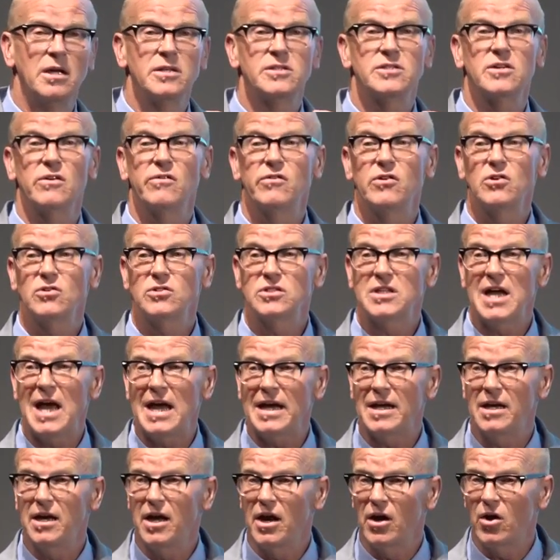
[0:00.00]
So if you're
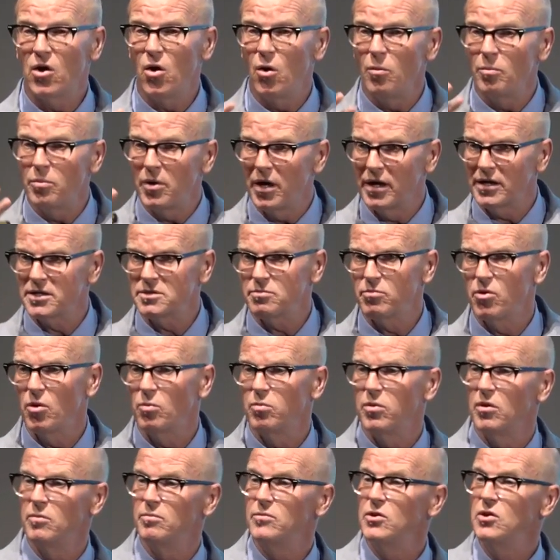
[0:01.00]
tackling a complex
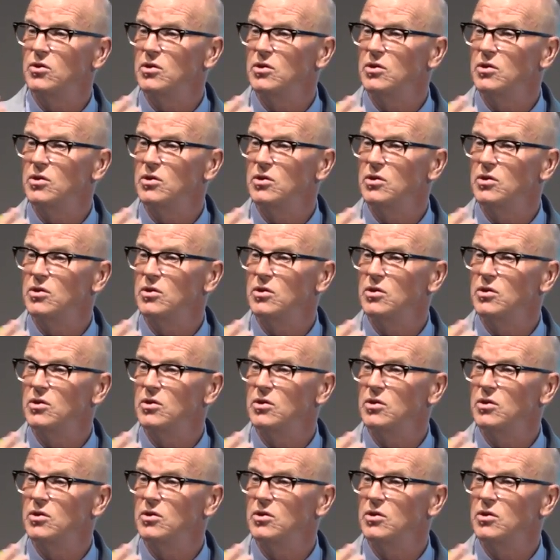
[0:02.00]
problem,